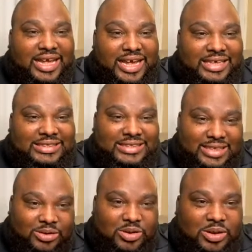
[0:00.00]
it's
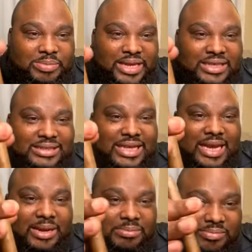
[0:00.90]
still going to be in the
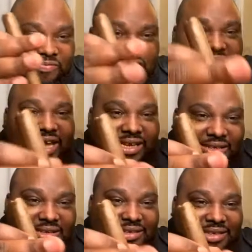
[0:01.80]
same vein.
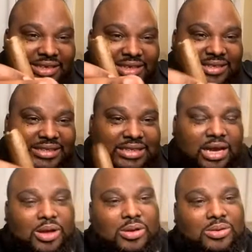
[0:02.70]

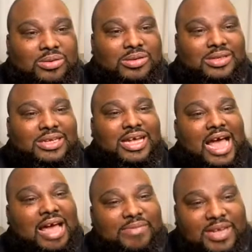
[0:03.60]
So
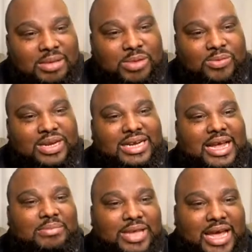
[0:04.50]
I haven't come up with a
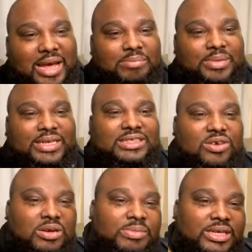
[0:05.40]
name yet, but it's going to